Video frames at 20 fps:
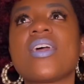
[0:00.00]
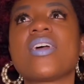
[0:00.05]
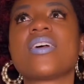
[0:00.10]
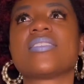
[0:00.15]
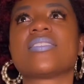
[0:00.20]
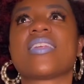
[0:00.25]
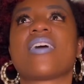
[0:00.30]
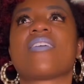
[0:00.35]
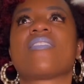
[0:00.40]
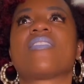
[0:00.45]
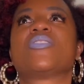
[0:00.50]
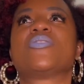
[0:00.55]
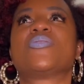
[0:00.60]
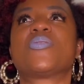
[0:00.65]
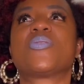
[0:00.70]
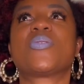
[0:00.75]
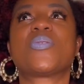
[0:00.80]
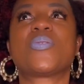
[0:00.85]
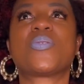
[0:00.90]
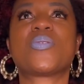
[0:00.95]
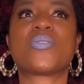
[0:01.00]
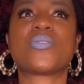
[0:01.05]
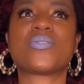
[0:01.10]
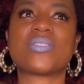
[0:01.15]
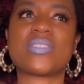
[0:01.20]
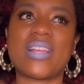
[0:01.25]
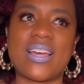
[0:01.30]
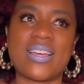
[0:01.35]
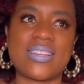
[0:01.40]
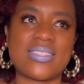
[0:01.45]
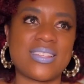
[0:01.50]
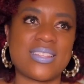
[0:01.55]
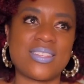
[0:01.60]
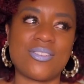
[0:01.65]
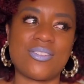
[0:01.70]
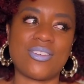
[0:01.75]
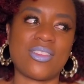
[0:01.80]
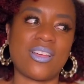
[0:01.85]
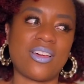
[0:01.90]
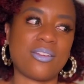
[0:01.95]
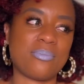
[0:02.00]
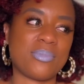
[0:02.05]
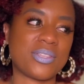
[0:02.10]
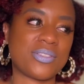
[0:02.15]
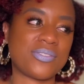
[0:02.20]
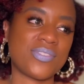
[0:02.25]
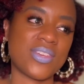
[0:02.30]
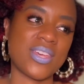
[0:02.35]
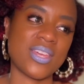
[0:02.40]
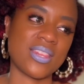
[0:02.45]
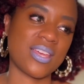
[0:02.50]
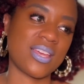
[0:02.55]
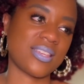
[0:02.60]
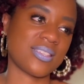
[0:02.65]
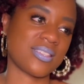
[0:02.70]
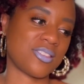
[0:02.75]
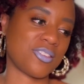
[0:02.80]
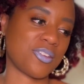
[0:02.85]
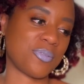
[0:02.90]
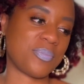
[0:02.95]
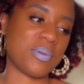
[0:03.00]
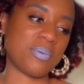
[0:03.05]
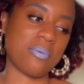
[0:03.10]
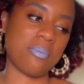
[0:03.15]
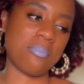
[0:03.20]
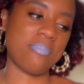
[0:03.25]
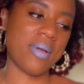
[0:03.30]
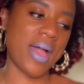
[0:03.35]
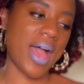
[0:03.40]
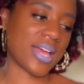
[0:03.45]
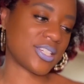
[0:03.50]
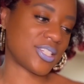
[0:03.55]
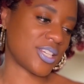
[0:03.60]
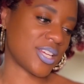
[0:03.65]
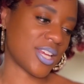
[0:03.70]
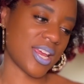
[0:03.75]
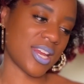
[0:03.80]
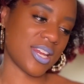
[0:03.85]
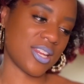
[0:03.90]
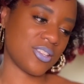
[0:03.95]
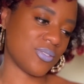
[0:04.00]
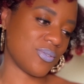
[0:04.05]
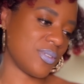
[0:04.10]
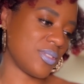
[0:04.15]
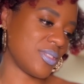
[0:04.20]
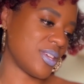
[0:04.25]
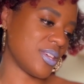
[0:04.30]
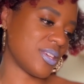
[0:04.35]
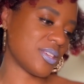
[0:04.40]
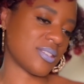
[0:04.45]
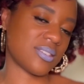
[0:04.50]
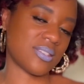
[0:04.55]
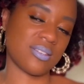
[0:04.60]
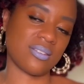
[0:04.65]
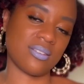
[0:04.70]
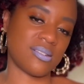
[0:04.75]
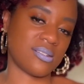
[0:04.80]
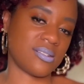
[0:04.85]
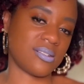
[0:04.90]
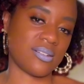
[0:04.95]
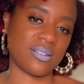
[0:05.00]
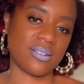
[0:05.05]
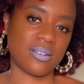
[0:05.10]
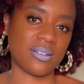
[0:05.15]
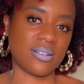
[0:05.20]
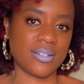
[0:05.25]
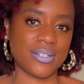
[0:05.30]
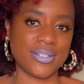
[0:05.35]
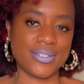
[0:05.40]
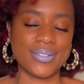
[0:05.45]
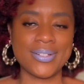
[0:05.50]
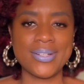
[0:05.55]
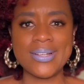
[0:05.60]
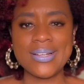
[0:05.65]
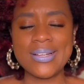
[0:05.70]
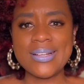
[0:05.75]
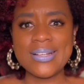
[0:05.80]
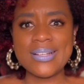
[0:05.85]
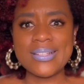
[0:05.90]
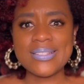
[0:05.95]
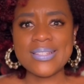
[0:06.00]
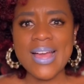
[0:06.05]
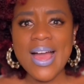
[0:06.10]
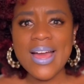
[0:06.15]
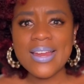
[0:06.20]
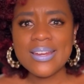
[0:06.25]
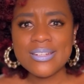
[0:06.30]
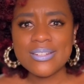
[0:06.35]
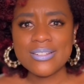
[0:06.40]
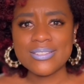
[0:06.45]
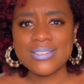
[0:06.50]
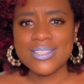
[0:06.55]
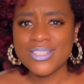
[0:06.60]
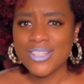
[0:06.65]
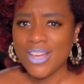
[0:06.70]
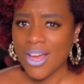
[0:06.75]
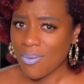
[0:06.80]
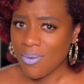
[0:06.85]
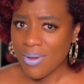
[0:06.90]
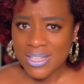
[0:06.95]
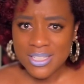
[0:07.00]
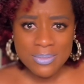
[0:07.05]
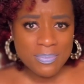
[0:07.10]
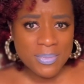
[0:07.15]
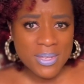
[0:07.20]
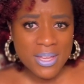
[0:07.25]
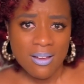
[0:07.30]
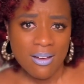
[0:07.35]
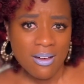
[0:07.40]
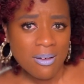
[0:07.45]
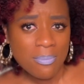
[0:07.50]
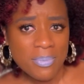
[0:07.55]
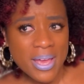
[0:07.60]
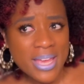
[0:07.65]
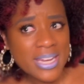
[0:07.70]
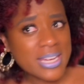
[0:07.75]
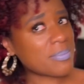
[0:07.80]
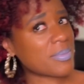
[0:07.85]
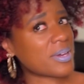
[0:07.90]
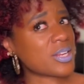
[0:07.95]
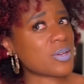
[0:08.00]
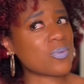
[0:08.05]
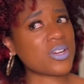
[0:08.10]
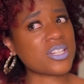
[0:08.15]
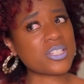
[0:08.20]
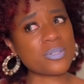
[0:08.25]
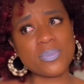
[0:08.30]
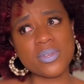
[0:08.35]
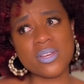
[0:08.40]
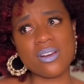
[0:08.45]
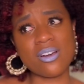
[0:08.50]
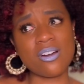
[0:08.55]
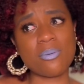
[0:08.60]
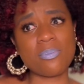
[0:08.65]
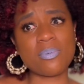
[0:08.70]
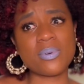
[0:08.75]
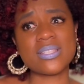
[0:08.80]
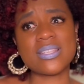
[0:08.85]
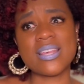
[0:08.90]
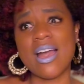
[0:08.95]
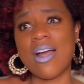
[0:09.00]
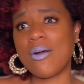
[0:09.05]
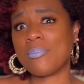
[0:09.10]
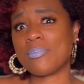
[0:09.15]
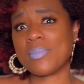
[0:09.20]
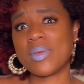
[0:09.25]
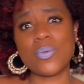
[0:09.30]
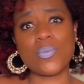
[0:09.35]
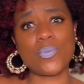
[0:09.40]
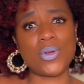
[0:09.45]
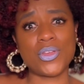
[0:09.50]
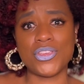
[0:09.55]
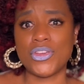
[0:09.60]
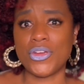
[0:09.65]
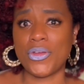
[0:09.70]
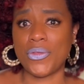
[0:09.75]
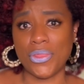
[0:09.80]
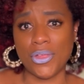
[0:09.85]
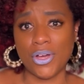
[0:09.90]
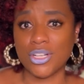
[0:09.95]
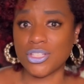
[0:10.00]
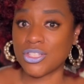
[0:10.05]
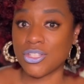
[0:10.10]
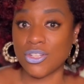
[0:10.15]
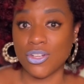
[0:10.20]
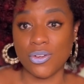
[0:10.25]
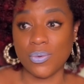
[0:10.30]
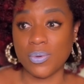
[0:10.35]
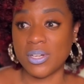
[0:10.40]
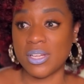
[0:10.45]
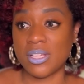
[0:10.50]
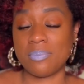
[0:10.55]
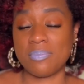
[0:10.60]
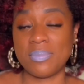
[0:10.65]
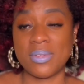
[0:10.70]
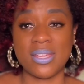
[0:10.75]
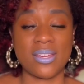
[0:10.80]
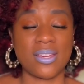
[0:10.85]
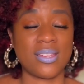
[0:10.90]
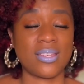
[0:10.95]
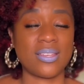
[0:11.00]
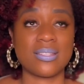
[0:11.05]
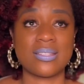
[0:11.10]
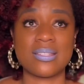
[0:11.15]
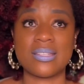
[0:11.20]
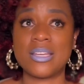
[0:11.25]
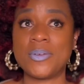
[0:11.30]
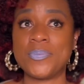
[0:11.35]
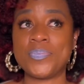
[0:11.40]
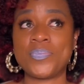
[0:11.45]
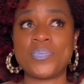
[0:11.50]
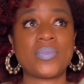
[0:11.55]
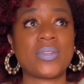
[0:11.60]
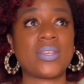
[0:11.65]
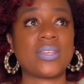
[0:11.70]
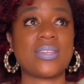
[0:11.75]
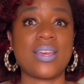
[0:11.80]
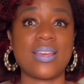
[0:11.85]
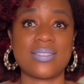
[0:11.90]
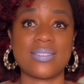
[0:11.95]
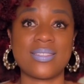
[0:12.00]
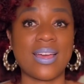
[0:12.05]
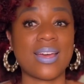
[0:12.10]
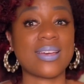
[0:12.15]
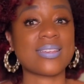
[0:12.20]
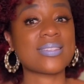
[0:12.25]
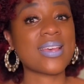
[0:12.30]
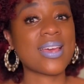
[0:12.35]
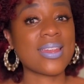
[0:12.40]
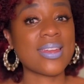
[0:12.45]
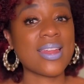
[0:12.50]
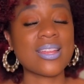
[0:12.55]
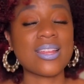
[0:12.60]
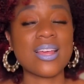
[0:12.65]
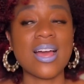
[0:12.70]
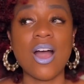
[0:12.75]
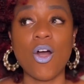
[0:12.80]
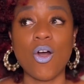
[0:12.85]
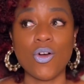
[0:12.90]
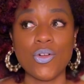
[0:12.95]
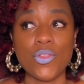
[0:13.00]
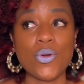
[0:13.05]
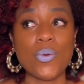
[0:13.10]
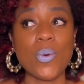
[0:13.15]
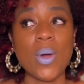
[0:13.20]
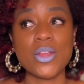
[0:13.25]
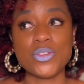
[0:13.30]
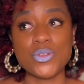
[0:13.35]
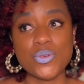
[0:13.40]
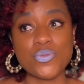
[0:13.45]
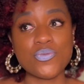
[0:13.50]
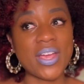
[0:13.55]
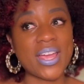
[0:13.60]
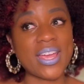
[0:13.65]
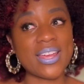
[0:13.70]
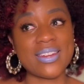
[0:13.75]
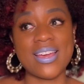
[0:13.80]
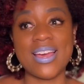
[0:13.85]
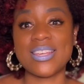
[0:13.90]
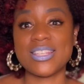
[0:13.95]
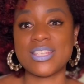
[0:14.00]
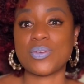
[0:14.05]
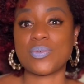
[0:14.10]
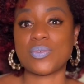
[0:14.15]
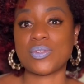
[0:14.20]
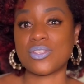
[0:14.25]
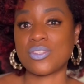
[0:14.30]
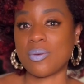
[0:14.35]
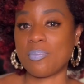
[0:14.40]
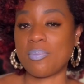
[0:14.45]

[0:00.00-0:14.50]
Now I know, like I said, there are a lot of mixed feelings and there are people bashing it and doing this and da da da da. So I don't know, did y'all watch Mea Culpa? Anybody watch Mea Culpa? Tell me what your thoughts are on it, because yes, like I said, although I do recognize there were some